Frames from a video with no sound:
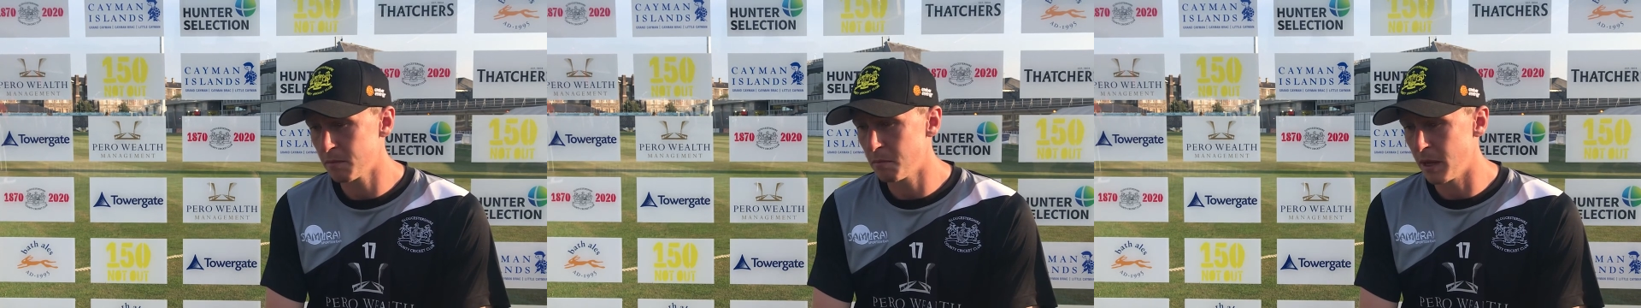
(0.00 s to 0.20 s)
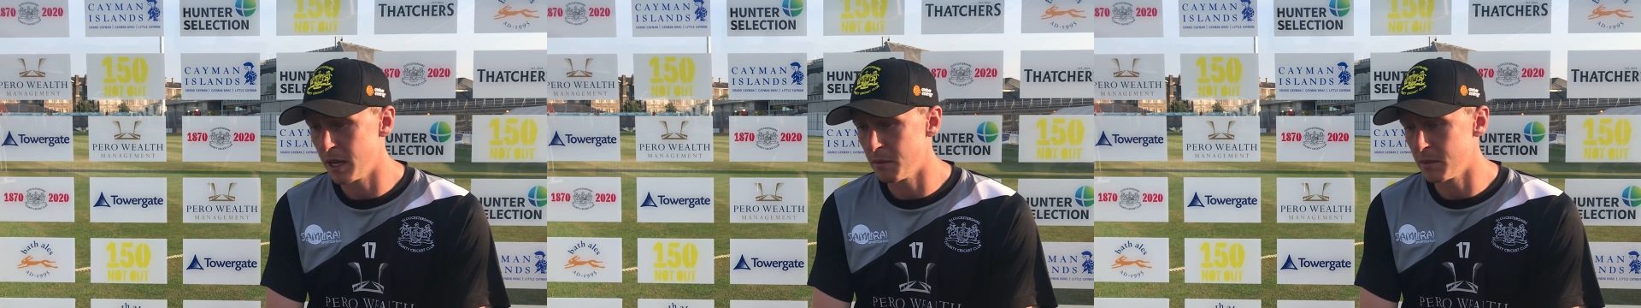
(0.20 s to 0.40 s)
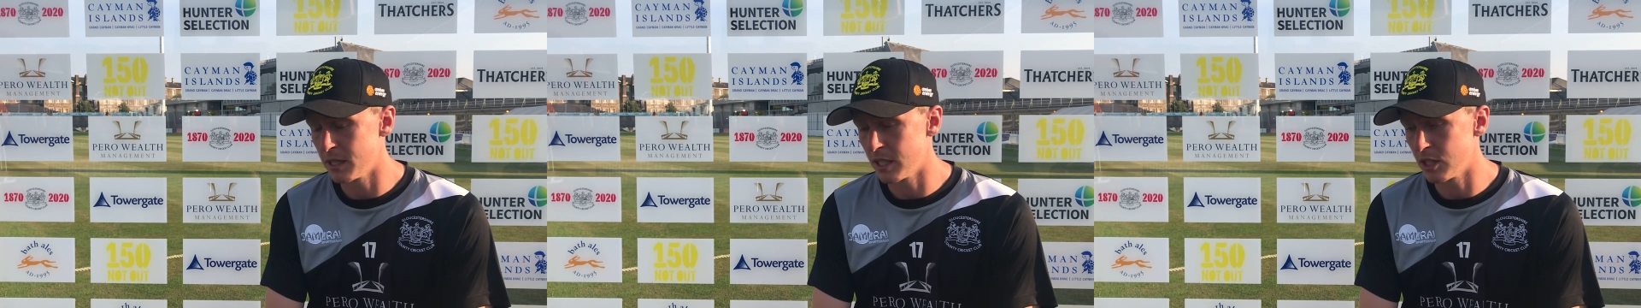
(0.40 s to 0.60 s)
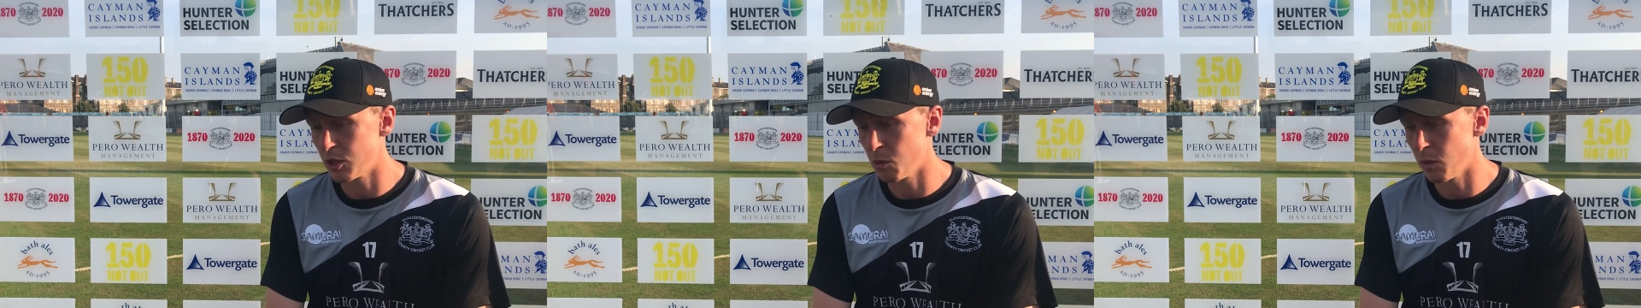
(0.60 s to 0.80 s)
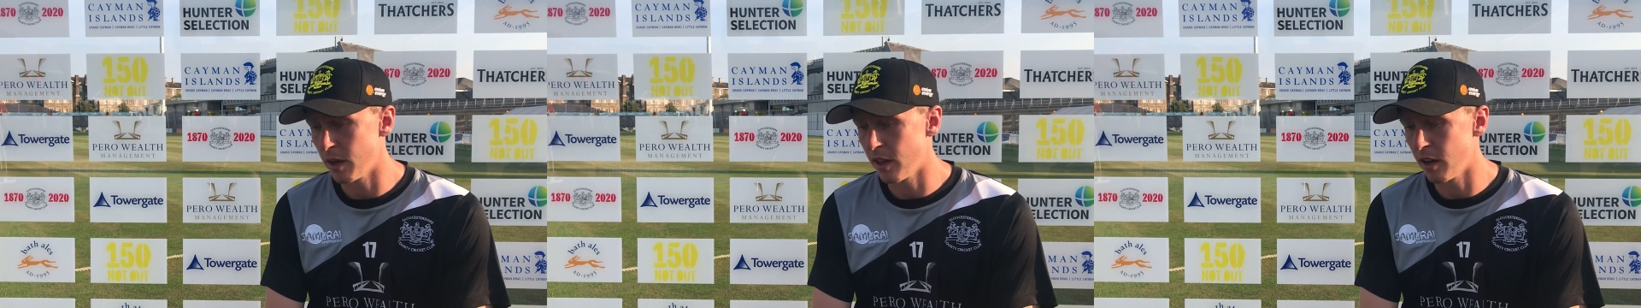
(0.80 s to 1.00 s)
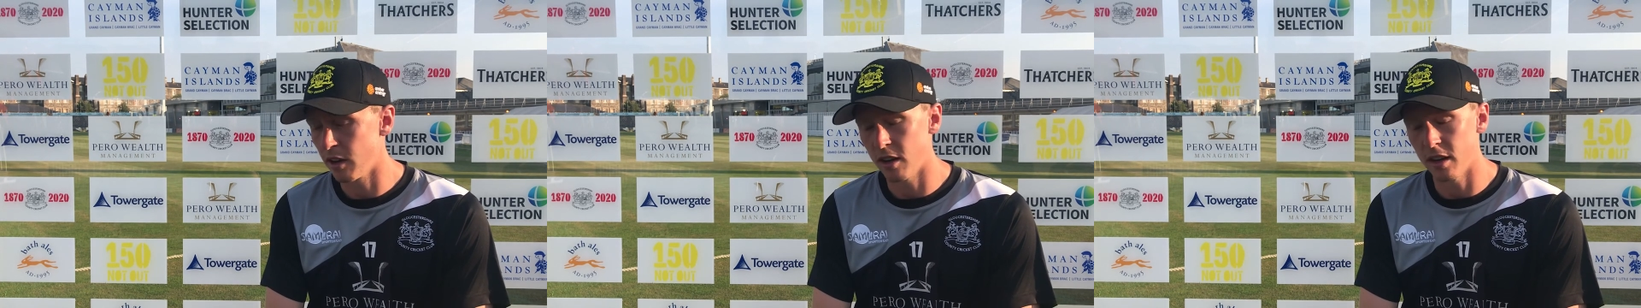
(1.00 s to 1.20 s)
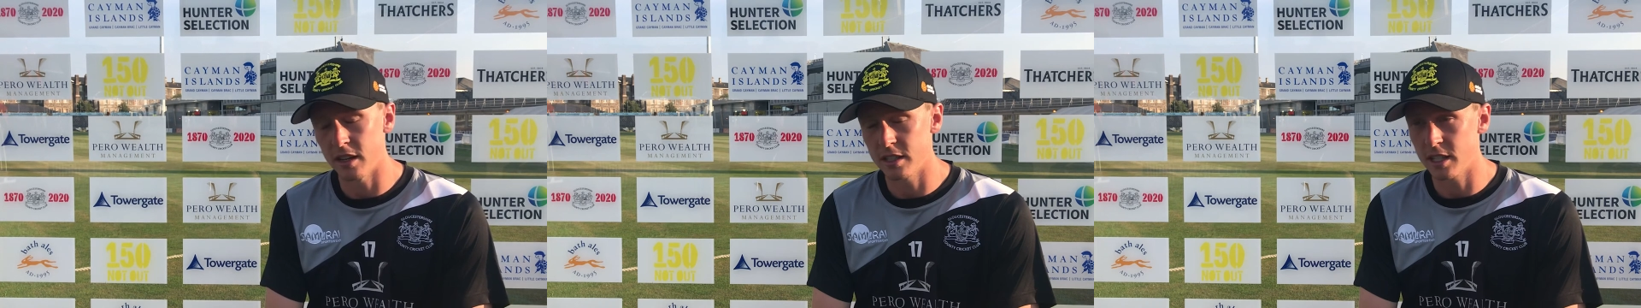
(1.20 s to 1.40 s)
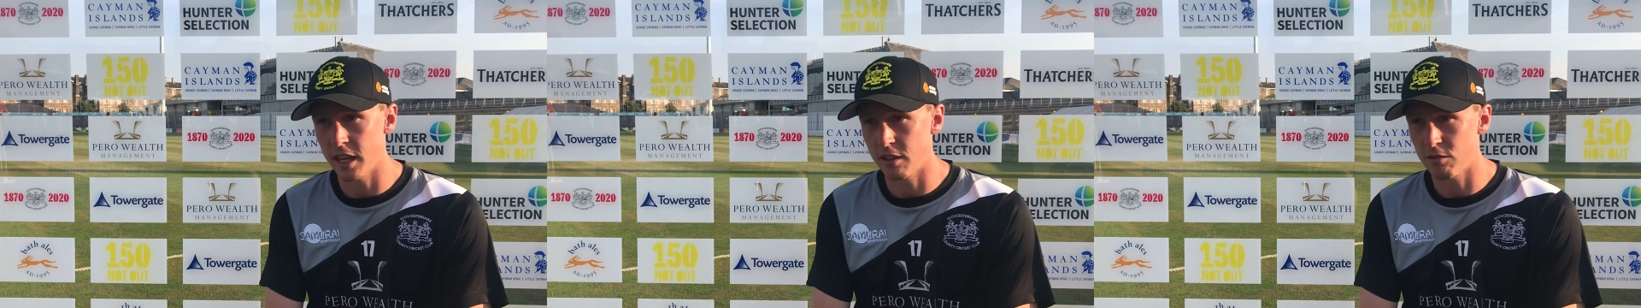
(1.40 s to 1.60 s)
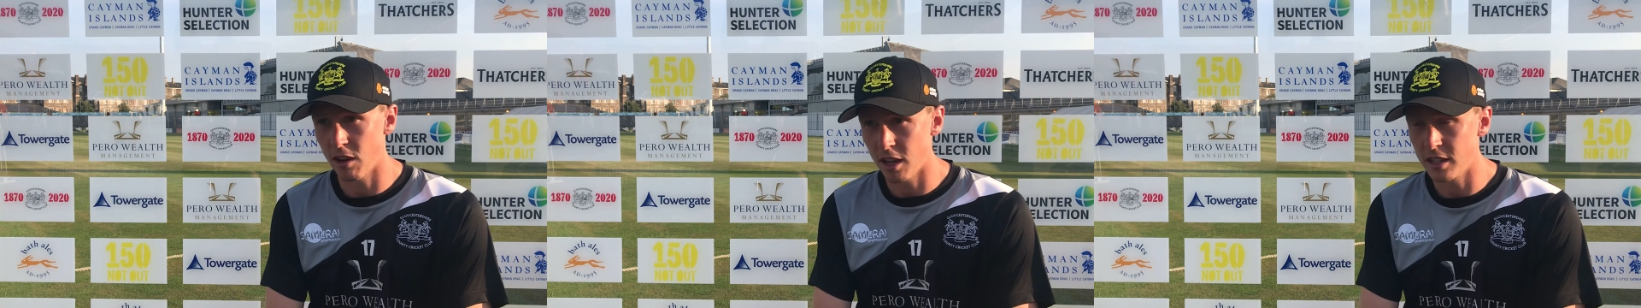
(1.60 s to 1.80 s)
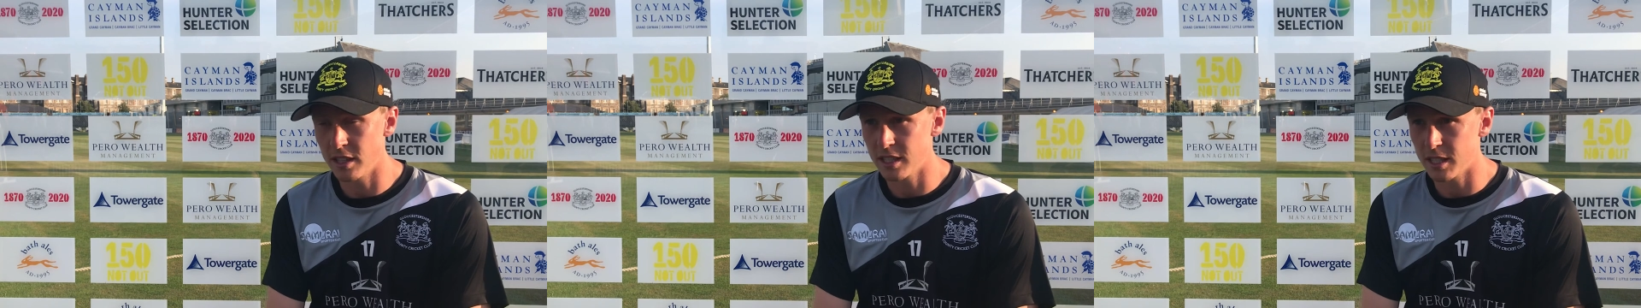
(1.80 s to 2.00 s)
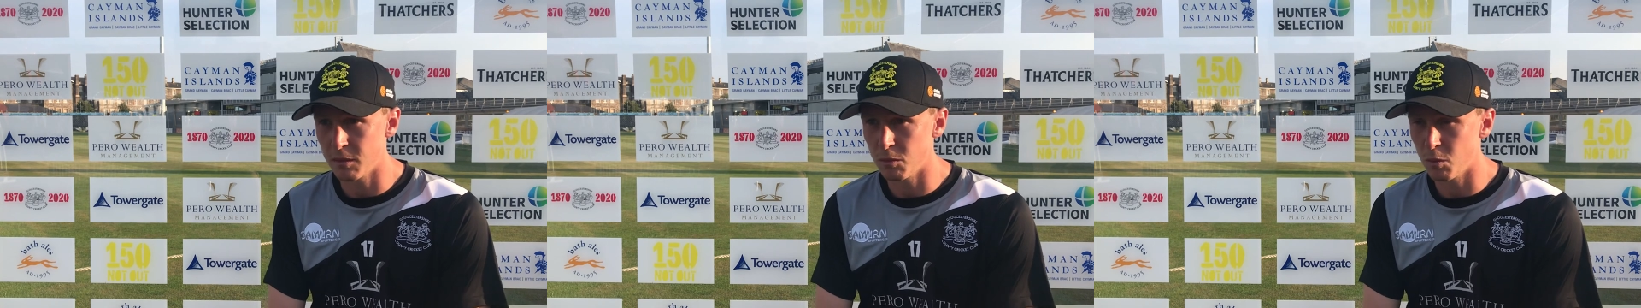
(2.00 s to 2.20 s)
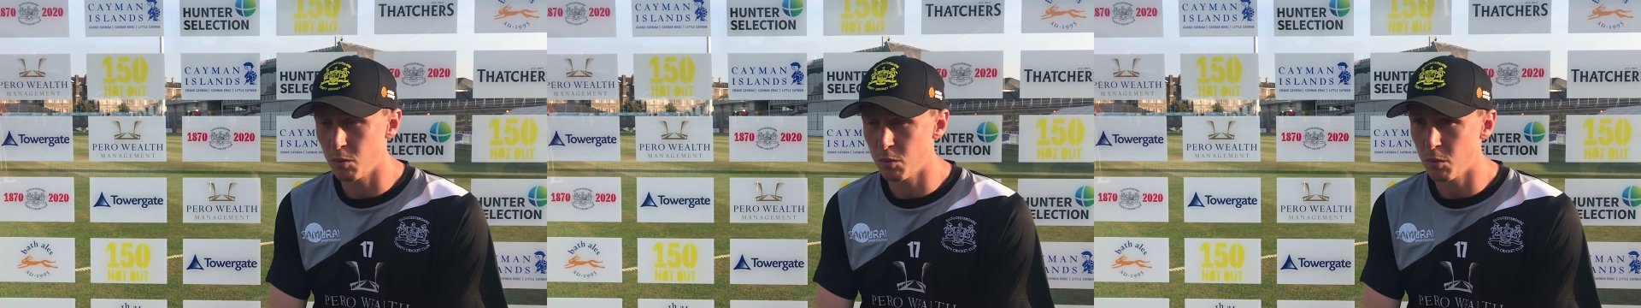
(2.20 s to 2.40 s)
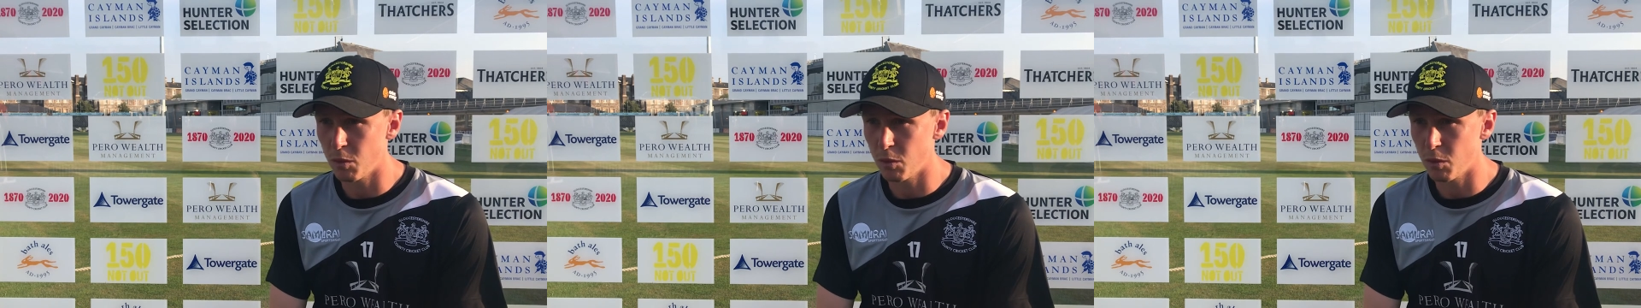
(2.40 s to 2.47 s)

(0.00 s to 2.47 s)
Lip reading: be in a position where they're unlikely to get the runs and